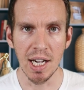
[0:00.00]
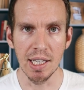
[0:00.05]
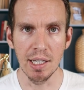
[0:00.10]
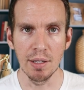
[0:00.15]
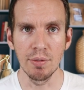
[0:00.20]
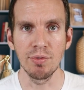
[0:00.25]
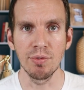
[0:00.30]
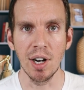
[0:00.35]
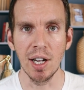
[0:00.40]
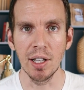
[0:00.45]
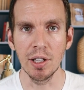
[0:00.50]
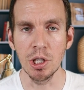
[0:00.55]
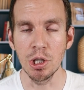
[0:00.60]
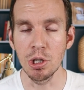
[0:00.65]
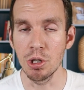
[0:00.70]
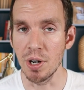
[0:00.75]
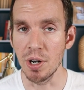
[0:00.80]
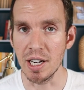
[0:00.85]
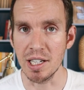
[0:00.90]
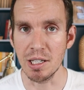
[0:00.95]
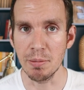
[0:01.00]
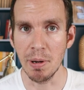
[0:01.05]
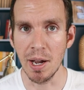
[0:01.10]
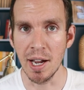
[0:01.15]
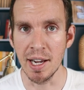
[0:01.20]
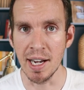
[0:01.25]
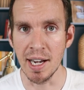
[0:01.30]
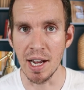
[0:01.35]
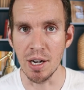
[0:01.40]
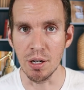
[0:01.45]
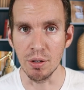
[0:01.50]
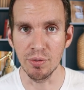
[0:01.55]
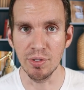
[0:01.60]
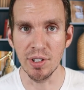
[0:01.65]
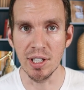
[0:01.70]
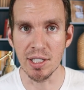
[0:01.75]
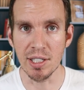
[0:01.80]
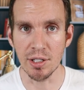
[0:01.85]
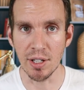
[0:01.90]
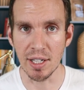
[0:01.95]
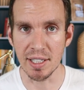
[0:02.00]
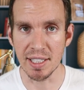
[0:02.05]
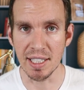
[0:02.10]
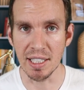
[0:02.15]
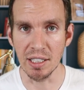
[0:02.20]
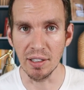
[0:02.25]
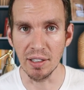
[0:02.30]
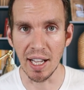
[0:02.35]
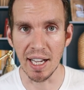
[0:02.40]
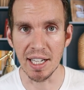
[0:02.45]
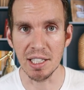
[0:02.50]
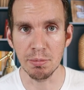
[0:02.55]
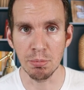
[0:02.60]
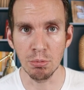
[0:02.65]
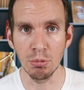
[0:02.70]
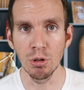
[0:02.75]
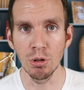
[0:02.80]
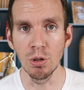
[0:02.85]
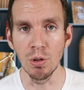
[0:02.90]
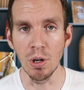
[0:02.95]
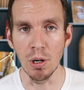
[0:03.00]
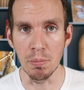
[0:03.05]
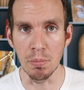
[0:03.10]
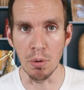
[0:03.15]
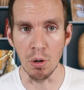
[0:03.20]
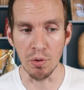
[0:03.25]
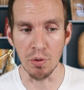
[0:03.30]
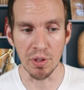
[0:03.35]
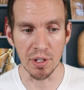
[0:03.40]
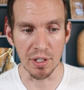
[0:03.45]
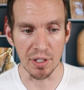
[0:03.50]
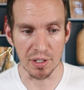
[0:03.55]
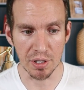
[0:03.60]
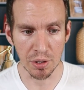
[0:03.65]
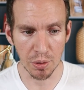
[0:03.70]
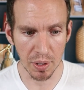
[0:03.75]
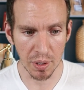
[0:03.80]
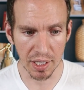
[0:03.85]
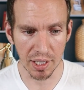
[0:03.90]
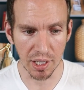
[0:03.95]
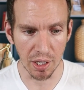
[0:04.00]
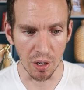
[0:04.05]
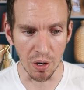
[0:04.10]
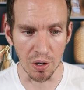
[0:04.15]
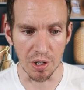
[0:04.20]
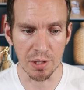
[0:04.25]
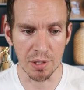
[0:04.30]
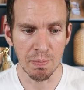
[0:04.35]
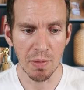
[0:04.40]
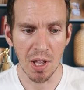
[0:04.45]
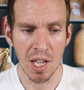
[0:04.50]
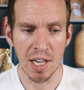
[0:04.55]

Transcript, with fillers: And then finally, you don't have to pay an annual fee. So that's the last pro of both of these credit cards.